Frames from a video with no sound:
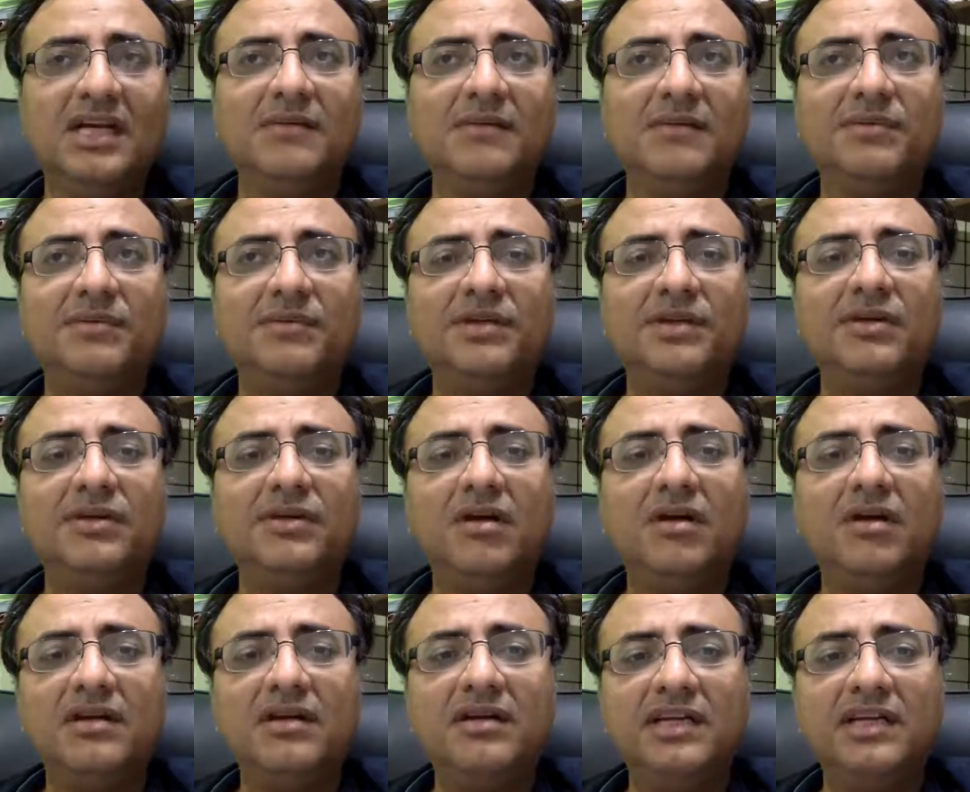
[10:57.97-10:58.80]
but they're
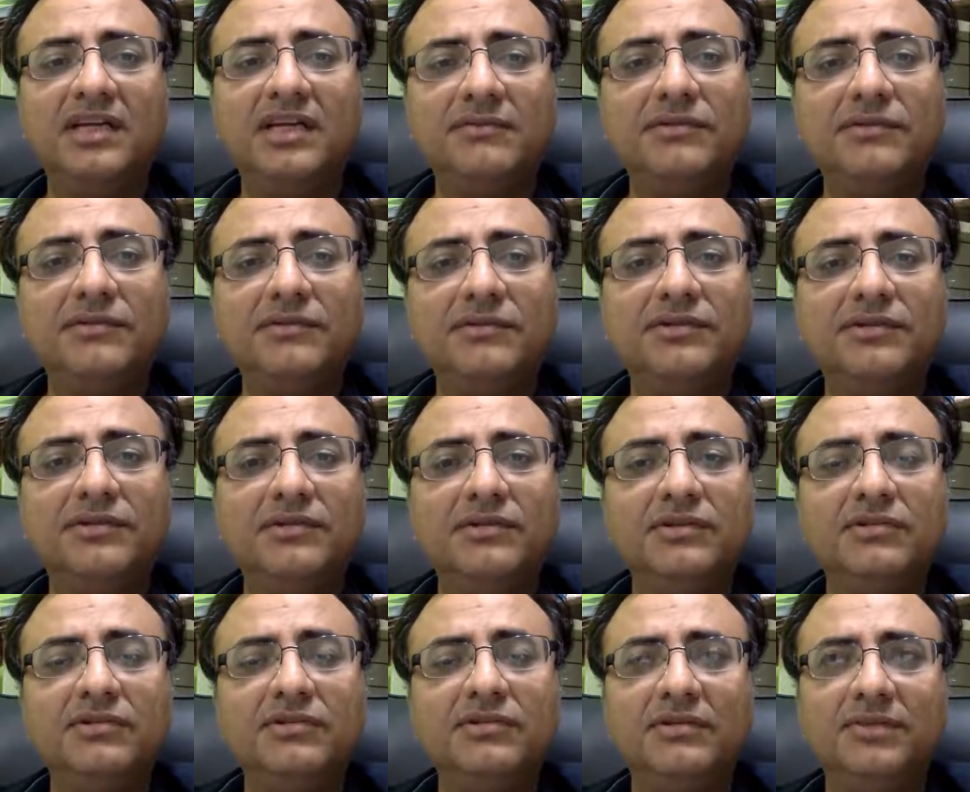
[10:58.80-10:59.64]
not able to
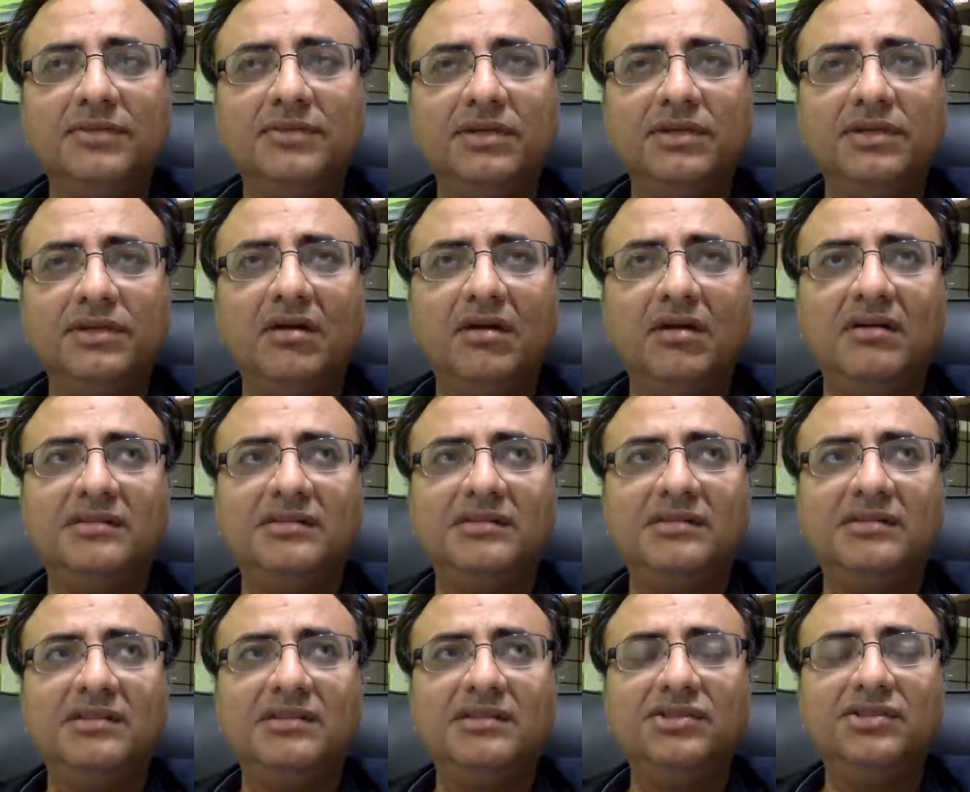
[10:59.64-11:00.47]
do it because
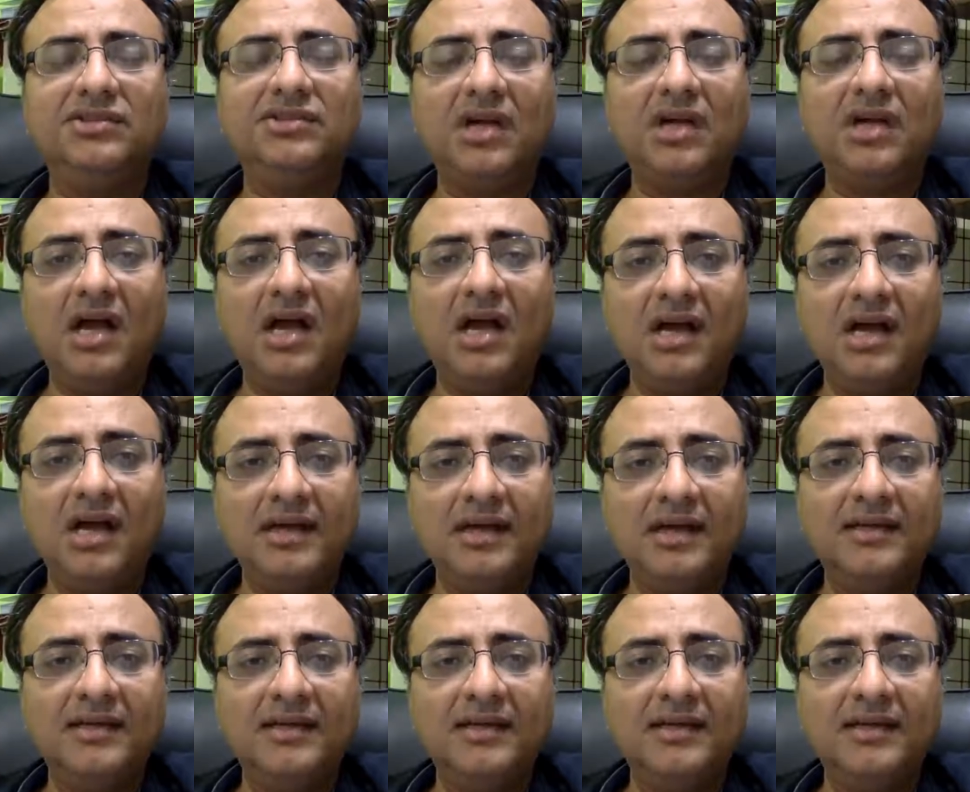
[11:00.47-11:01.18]
they're shy